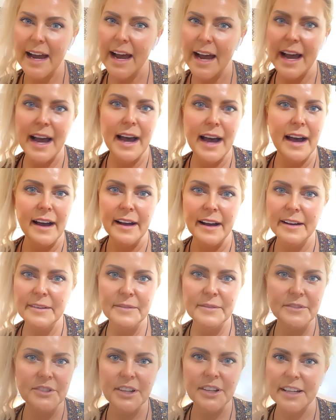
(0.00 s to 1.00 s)
are
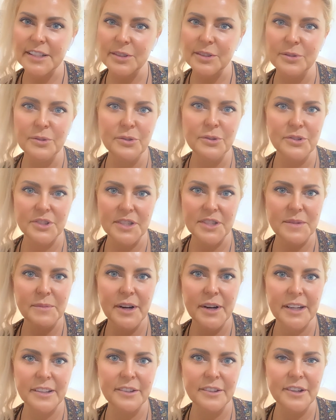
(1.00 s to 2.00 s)
just gorgeous,
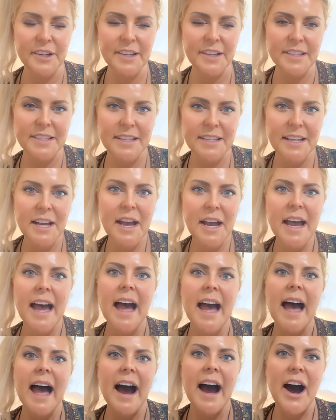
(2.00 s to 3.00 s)
my clients.
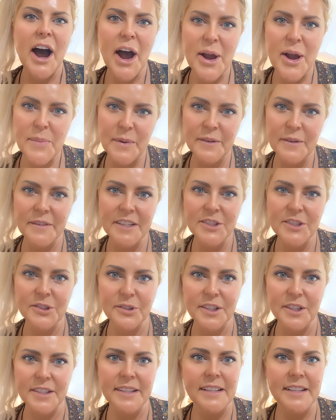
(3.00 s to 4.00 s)
I hope you've
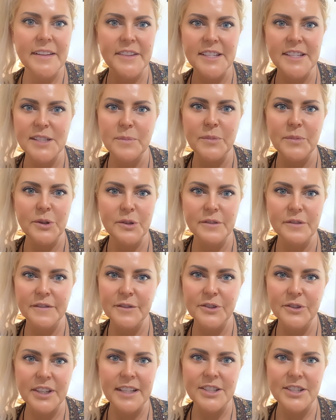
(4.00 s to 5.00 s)
enjoyed this beautiful
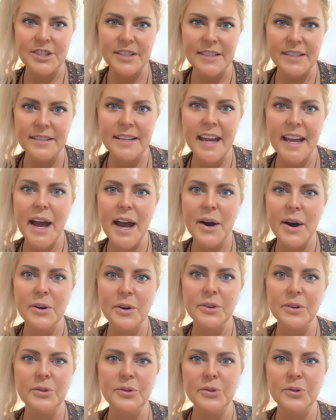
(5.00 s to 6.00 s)
kitchen. How
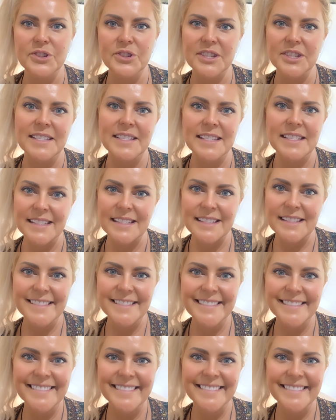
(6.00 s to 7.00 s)
gorgeous is it?